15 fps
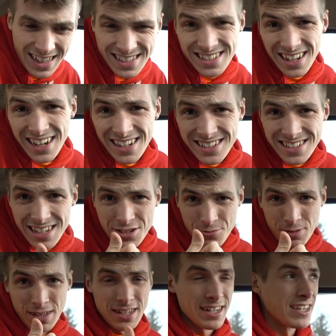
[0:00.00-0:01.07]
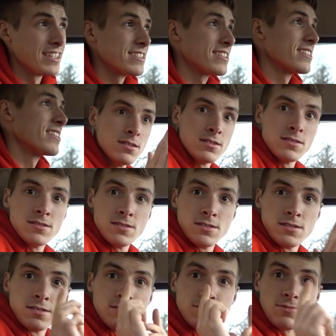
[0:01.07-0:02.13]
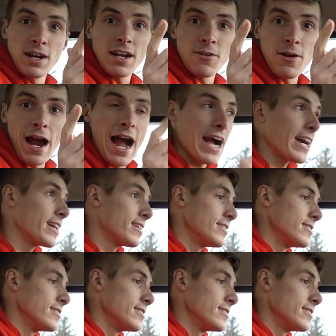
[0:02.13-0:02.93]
That's nice, that's really nice. Ready to rock.